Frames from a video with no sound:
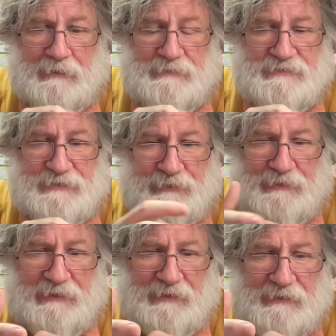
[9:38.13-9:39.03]

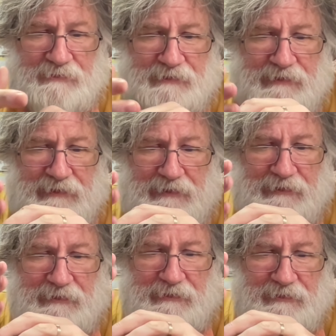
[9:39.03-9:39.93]
During
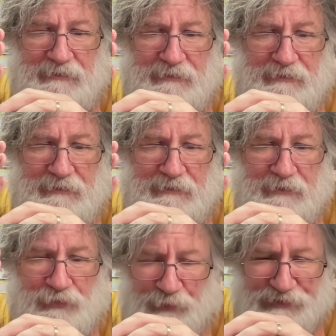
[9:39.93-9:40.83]
the
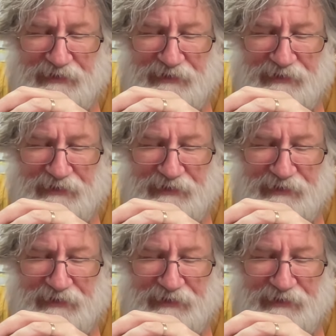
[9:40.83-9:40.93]
court